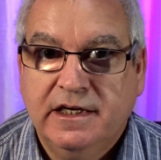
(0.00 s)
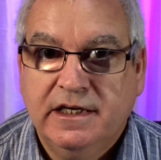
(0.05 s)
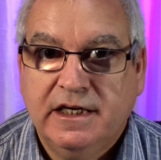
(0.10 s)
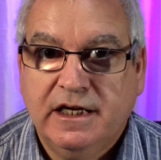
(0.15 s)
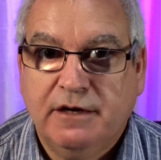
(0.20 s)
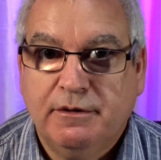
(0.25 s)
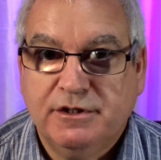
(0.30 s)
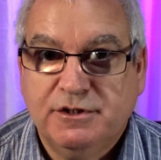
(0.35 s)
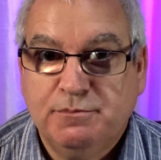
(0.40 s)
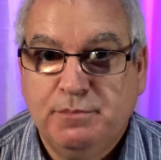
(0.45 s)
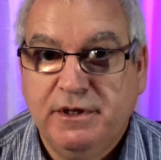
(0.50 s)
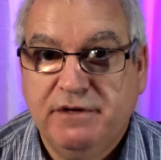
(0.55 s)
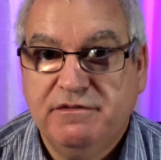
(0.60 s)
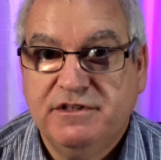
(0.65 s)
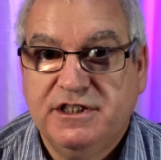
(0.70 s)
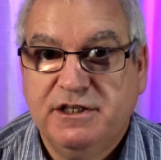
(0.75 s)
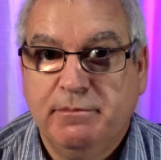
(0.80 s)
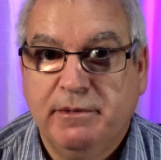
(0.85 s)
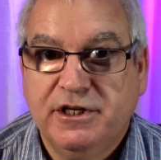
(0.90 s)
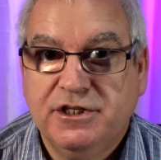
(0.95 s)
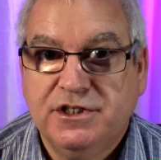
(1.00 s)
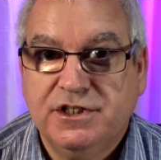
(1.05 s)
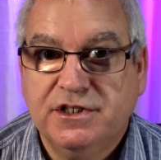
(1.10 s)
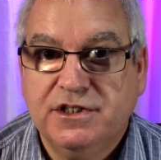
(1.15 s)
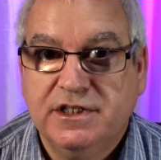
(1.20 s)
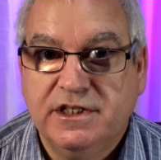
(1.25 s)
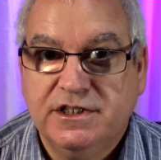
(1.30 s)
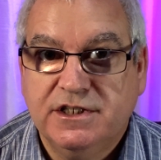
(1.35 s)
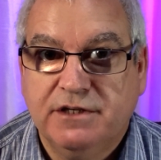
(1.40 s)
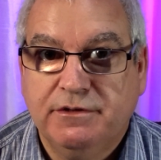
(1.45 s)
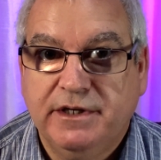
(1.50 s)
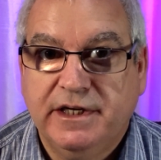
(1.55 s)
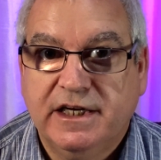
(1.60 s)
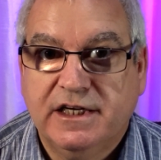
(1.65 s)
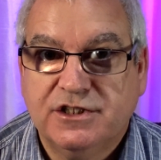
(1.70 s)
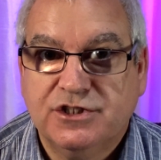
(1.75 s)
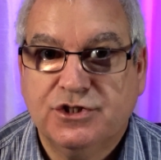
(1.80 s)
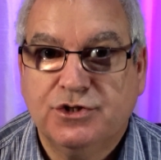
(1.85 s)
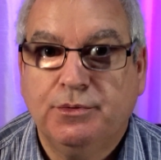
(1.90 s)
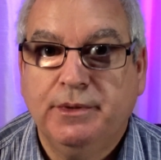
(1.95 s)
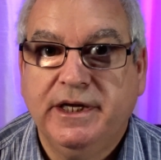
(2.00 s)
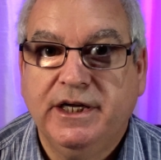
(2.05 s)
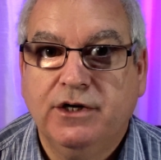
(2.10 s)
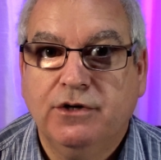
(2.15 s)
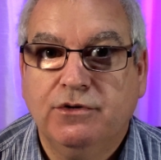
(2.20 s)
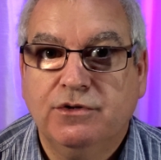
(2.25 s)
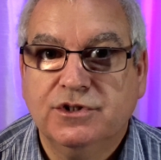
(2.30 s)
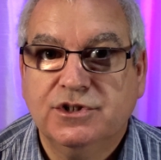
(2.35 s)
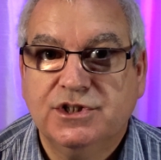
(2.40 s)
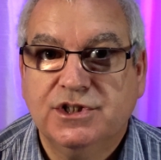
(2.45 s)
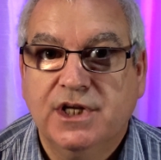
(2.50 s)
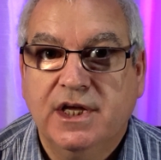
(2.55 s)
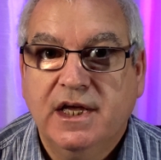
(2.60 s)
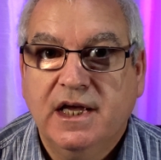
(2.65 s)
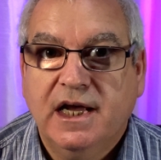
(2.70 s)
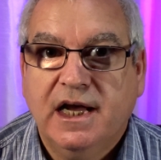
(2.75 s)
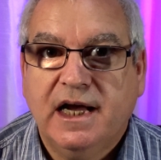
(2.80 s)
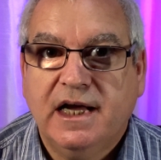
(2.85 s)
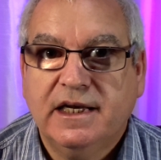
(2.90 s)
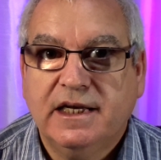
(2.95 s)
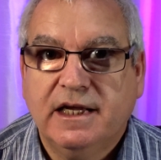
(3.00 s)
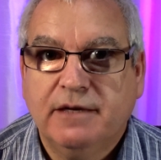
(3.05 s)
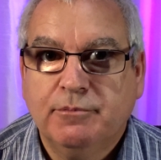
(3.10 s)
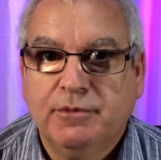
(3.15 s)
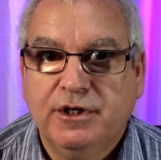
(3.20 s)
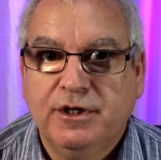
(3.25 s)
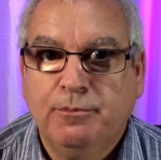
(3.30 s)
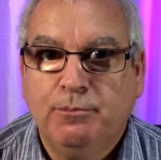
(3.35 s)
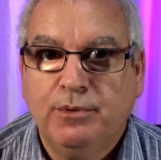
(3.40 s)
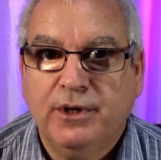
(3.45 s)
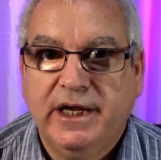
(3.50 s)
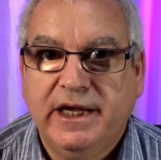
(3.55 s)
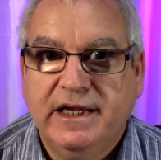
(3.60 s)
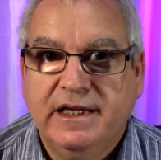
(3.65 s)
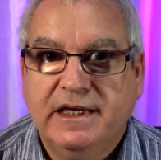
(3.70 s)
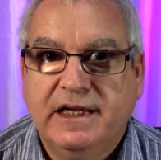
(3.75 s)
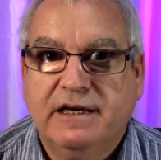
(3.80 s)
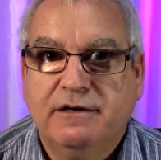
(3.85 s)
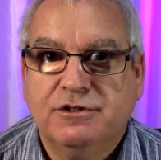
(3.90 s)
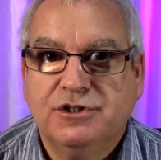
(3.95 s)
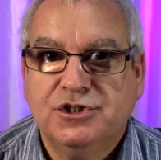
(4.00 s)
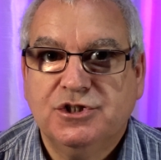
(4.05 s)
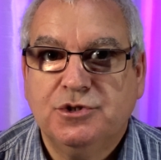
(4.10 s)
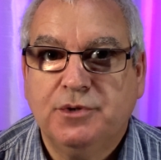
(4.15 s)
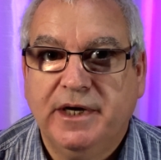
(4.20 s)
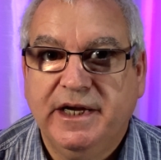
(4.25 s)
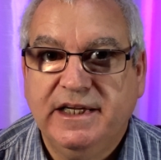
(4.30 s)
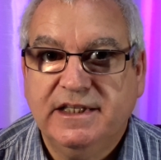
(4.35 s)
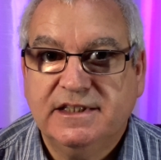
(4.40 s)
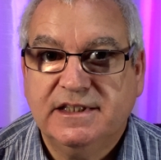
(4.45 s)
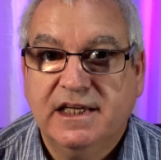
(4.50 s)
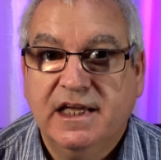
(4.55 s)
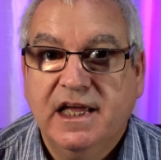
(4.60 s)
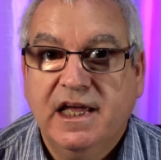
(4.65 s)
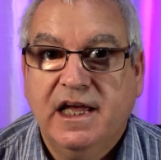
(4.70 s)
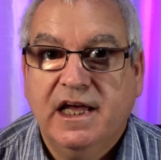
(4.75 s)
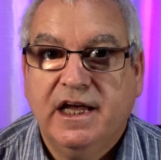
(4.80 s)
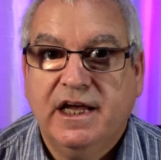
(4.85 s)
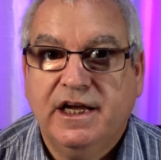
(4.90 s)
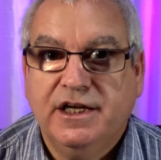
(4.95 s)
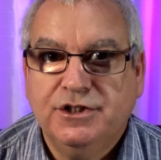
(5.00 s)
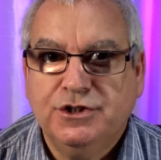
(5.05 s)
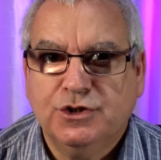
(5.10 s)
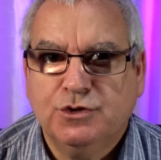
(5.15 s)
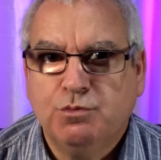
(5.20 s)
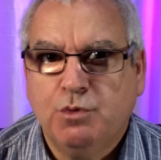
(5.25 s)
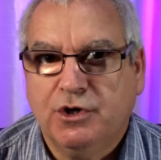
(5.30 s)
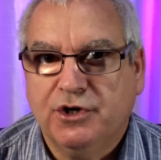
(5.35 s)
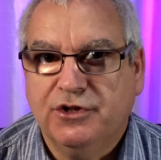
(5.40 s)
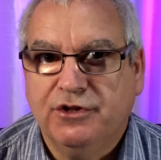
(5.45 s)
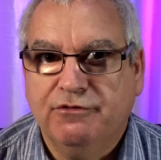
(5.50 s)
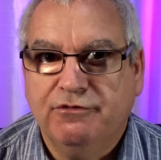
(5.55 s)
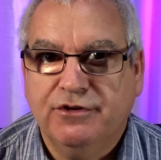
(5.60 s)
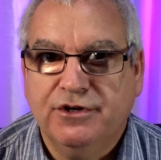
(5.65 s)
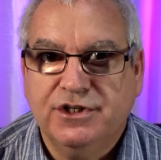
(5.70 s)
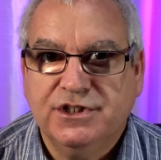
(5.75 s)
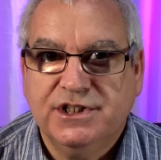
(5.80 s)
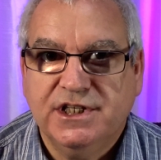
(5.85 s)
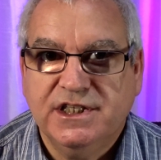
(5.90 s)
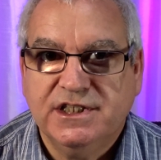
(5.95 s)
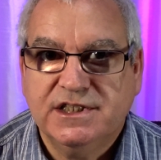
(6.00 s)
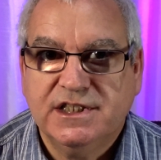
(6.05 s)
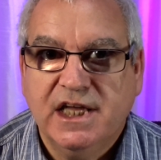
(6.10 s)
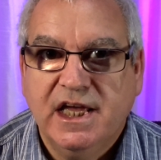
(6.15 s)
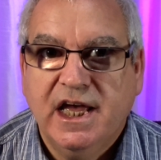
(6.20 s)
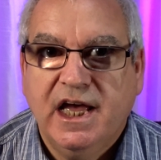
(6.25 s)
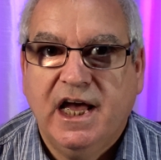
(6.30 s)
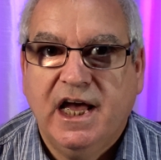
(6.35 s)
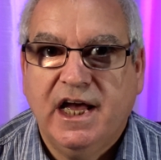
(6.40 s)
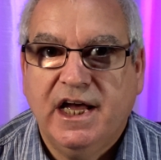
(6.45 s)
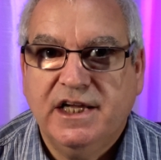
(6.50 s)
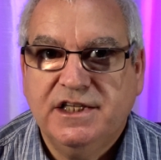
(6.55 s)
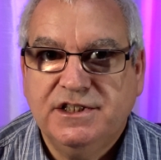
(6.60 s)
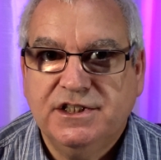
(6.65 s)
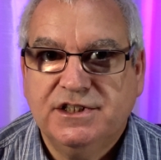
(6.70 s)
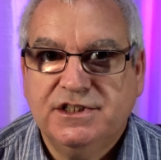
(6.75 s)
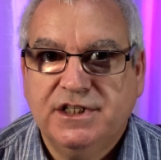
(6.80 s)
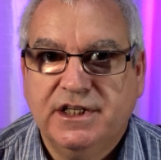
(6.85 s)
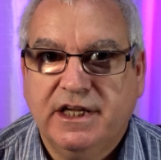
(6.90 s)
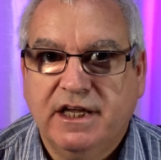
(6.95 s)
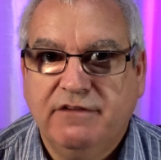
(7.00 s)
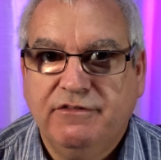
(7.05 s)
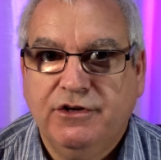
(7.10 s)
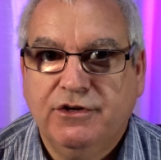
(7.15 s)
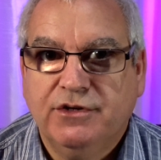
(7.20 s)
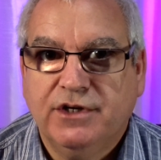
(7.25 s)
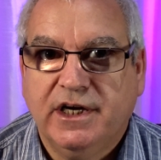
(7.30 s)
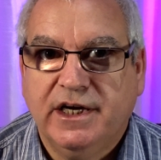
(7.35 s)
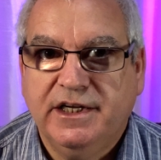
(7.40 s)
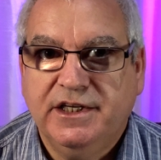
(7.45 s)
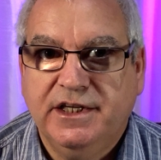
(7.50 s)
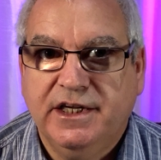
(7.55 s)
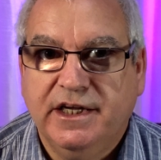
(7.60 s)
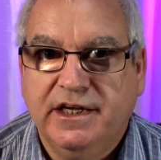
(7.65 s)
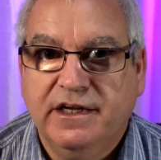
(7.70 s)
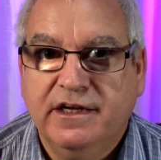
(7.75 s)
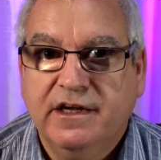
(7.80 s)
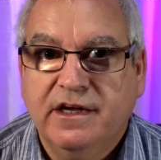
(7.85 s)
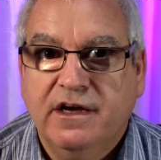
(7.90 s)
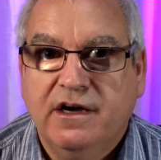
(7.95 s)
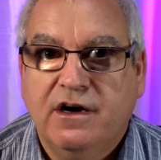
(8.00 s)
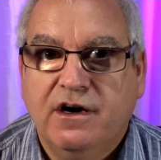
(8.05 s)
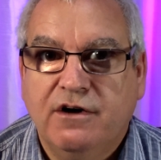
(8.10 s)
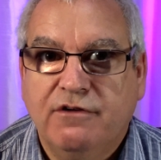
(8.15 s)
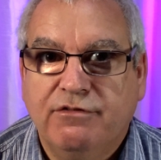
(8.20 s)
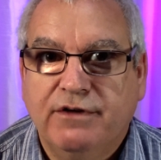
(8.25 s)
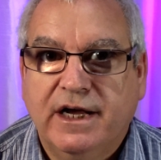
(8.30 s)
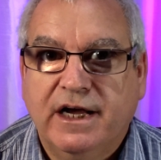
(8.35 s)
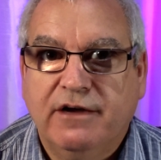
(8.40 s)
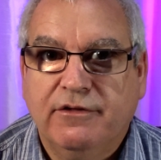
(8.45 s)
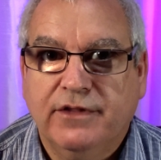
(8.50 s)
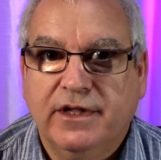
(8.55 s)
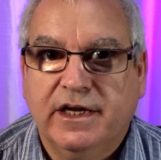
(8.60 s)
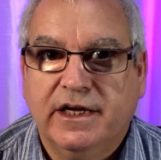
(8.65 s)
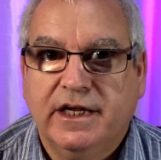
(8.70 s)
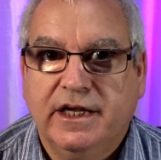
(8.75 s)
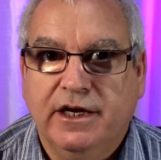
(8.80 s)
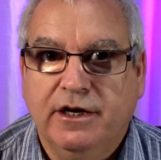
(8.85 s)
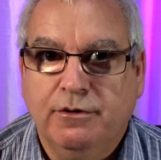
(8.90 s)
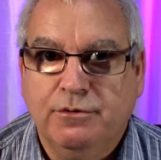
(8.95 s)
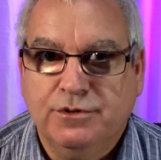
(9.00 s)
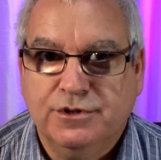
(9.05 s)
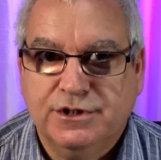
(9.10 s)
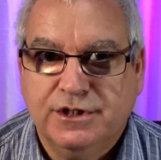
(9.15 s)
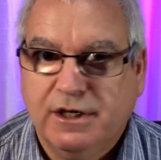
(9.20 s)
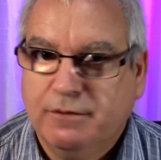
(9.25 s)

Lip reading: Now, as previously mentioned, it only has 3 chords, and I'm going to play it now straight, just one of the verses, just to give you an idea of how that goes.